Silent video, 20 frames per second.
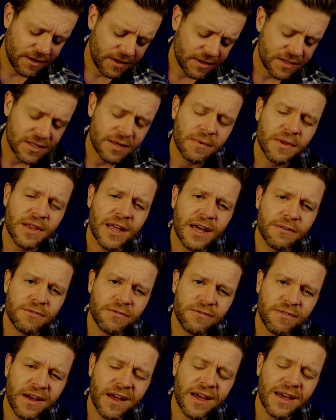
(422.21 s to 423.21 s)
some of that
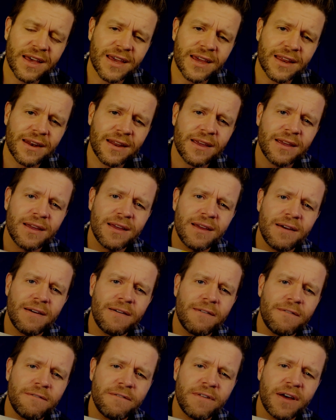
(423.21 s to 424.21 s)
fine
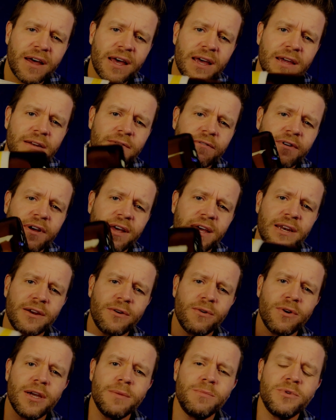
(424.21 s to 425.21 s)

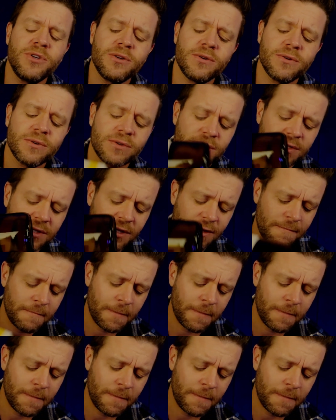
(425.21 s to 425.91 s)
grape juice